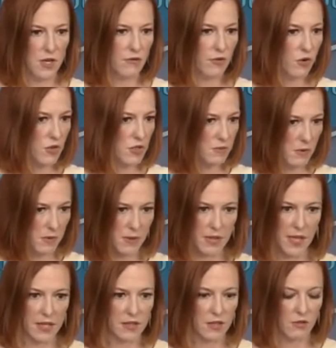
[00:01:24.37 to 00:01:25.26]
Of course, we will
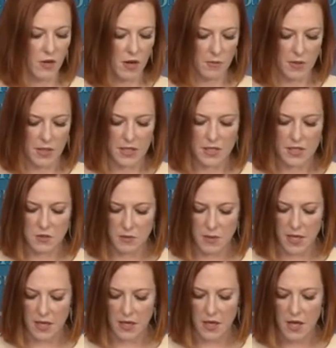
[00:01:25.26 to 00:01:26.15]
let the Kremlin
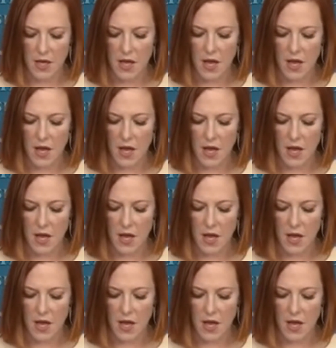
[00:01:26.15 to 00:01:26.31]
speak